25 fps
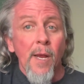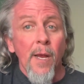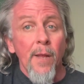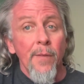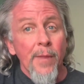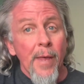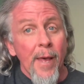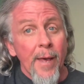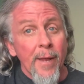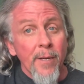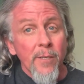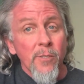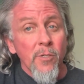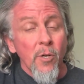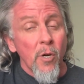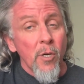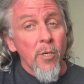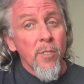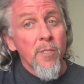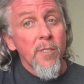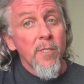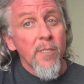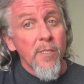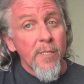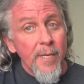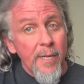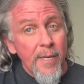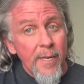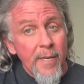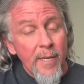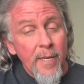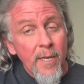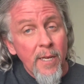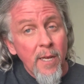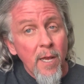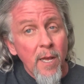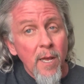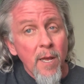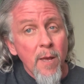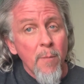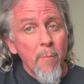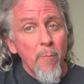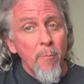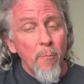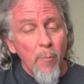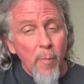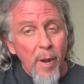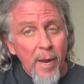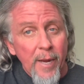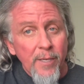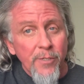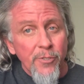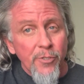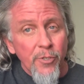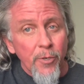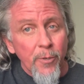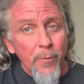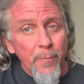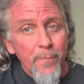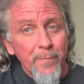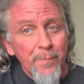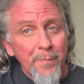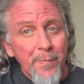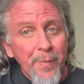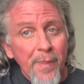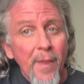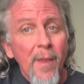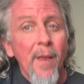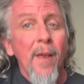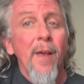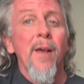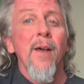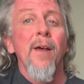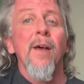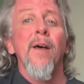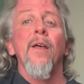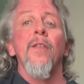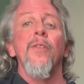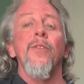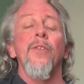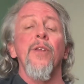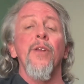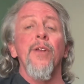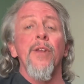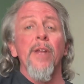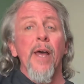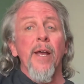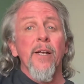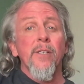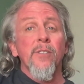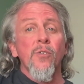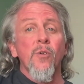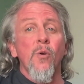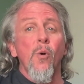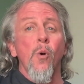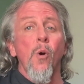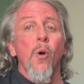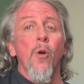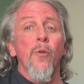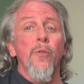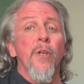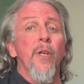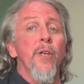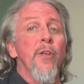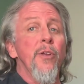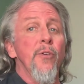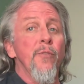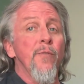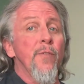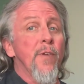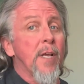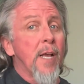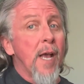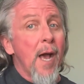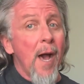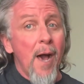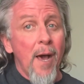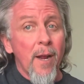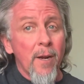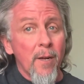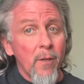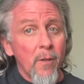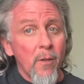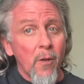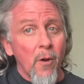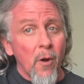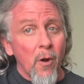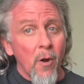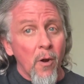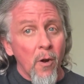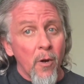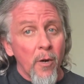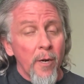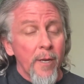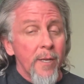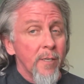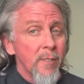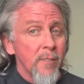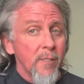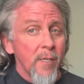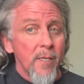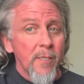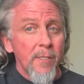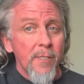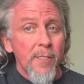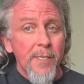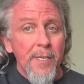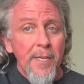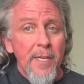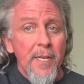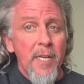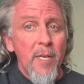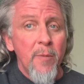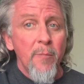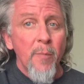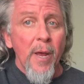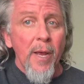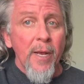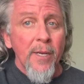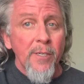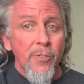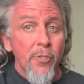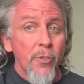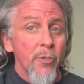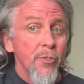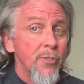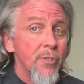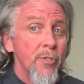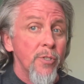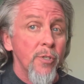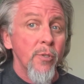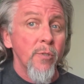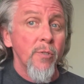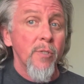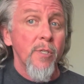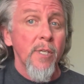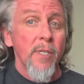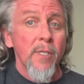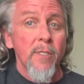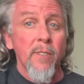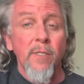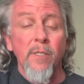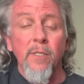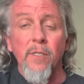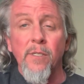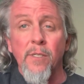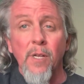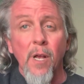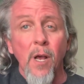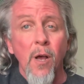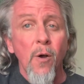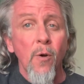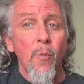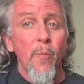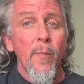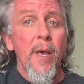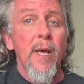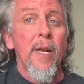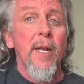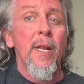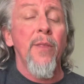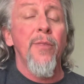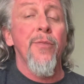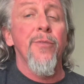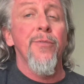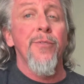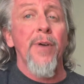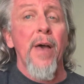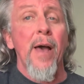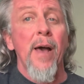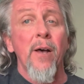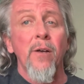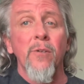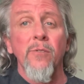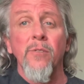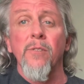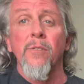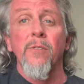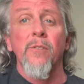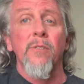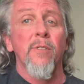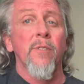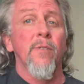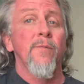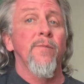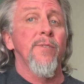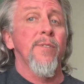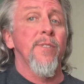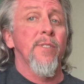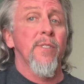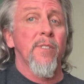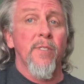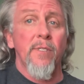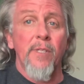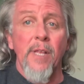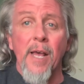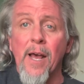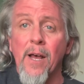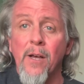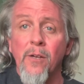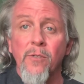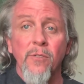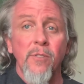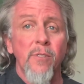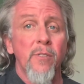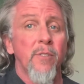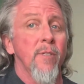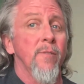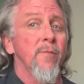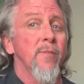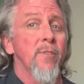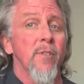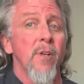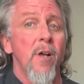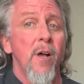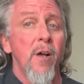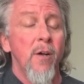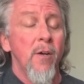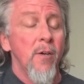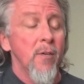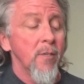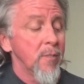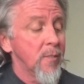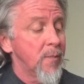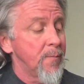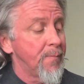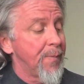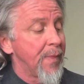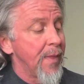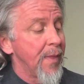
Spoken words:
that is our C major. The next chord that you've got to learn is a D major. It's used in so many thousands of songs.